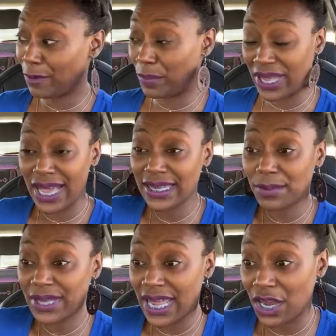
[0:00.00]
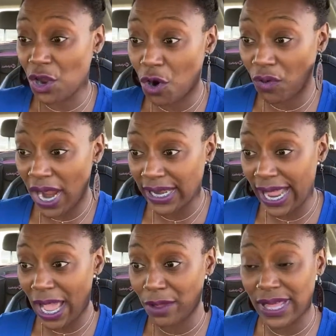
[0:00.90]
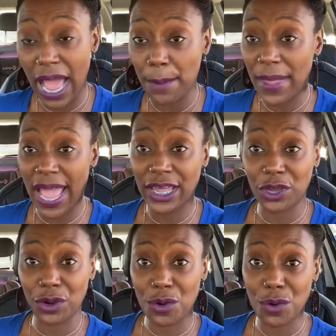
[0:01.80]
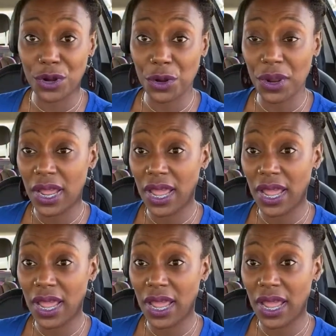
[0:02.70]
because I'm saying no right now, that I'm not in your corner